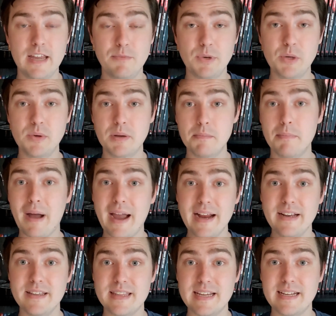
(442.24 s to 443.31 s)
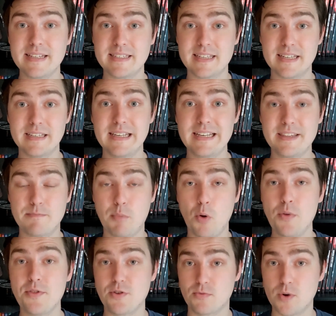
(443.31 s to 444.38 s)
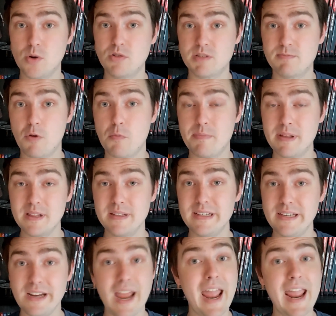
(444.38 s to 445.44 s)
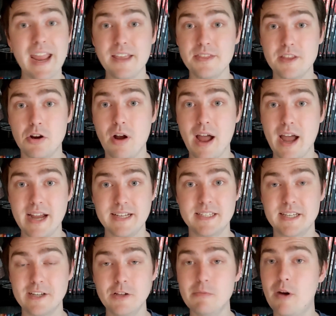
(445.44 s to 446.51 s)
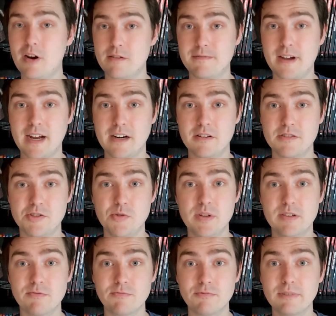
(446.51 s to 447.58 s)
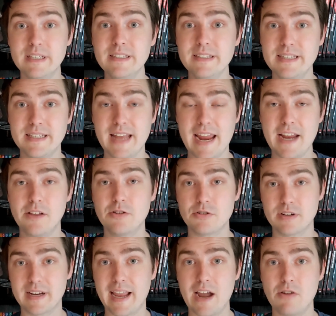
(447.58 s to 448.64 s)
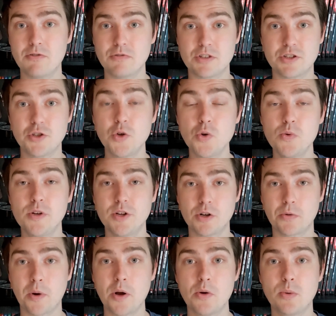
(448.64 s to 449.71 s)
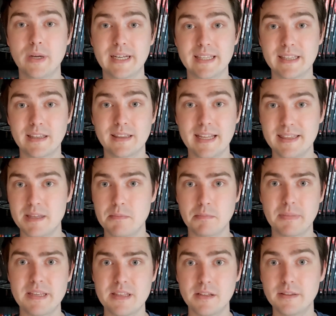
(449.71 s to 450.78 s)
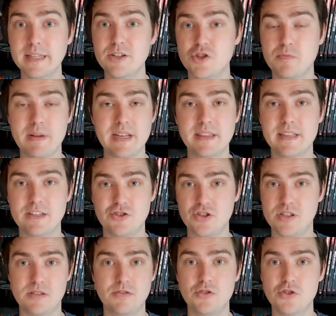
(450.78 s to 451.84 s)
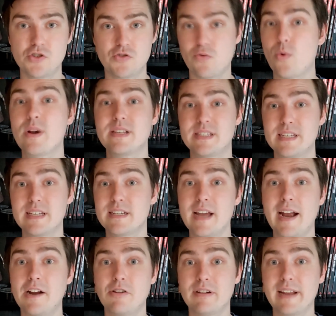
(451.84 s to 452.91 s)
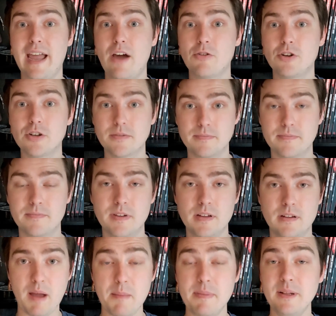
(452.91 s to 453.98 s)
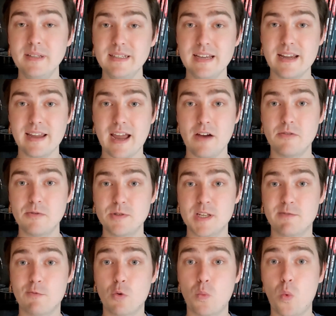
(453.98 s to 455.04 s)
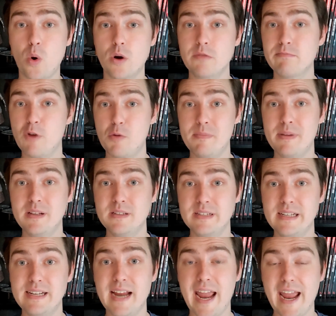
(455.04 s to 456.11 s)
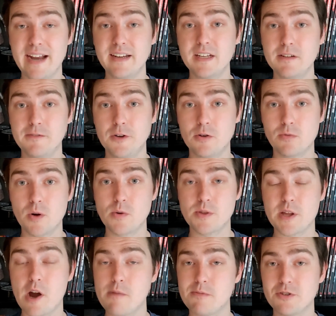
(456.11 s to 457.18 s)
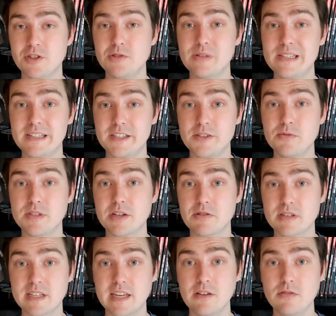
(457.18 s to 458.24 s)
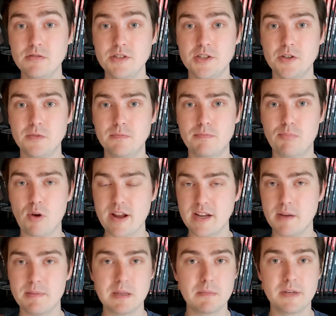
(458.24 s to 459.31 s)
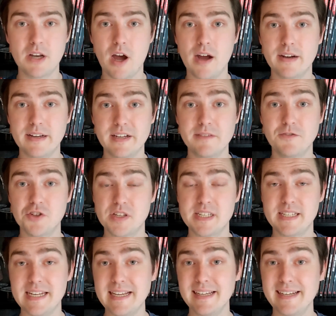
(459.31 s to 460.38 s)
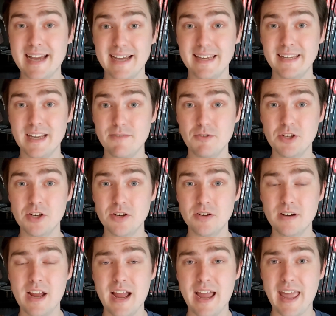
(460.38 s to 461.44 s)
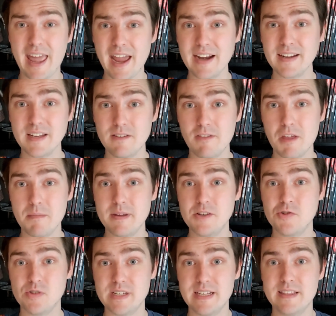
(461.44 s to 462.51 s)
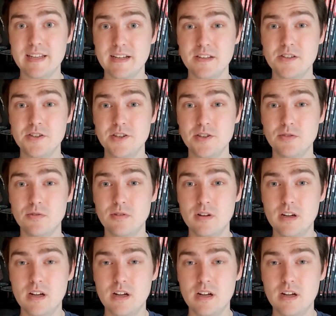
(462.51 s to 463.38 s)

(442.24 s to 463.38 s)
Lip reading: When you combine things that need both the rogue's mobility and their high skill modifiers, you can really tailor encounters to your rogue and let them be the linchpin that just destroys the entire encounter. By building encounters that reward mobility and give your rogue the opportunity to use their skills, you'll break up the monotony of just sneak attacking every turn and give them interesting things to do.